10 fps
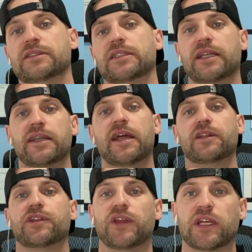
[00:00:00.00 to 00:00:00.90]
And then
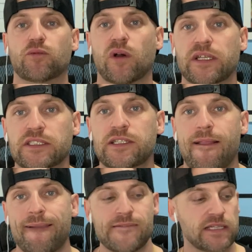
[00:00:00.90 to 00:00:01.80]
another thing was
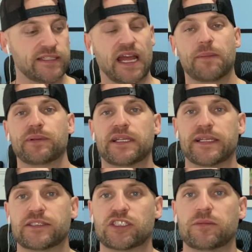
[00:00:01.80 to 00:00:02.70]
the
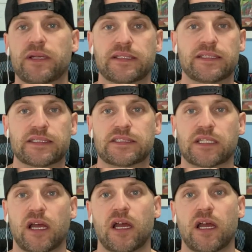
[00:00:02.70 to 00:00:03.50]
applicant submitted this